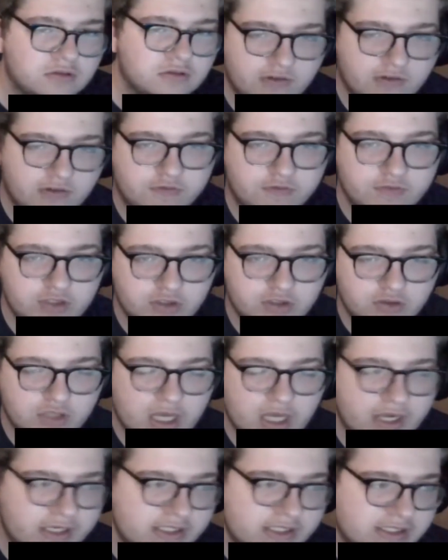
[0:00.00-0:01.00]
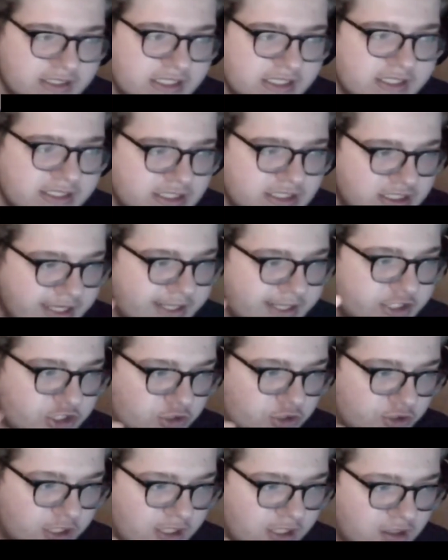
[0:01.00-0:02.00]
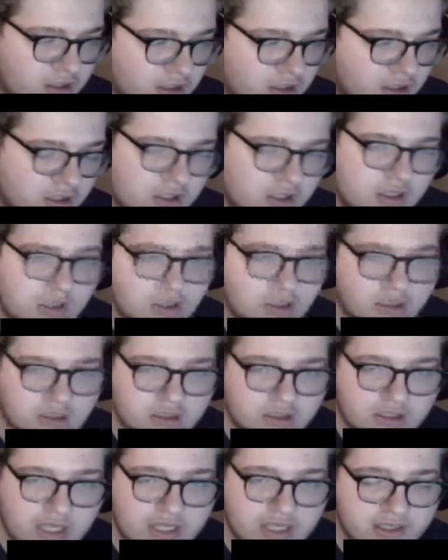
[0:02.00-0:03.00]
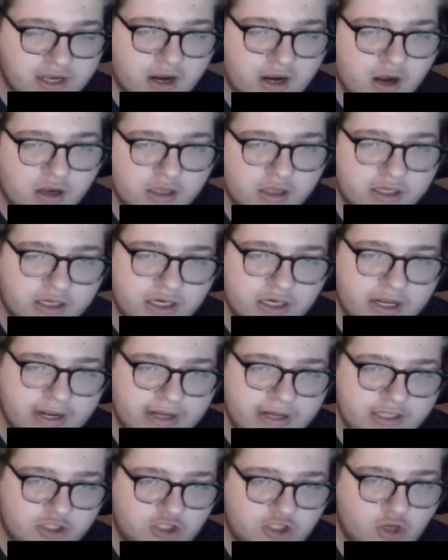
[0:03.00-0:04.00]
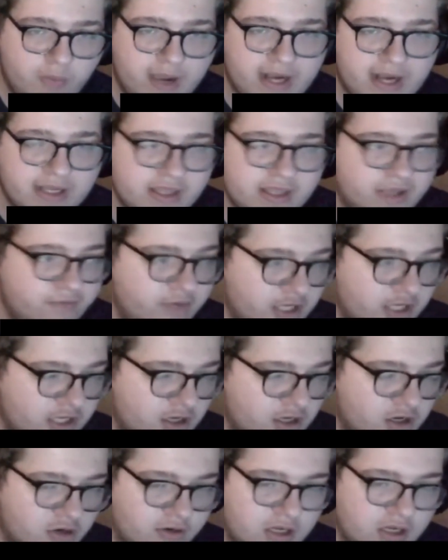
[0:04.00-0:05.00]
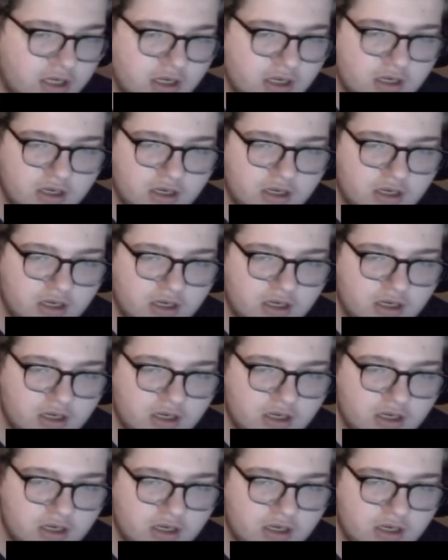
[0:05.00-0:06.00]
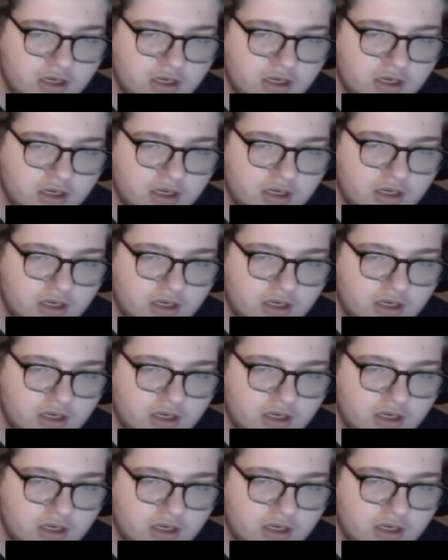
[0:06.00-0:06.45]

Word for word: you, and because this is stage three, as I call it, and I just go back in that video. And- I was, uh,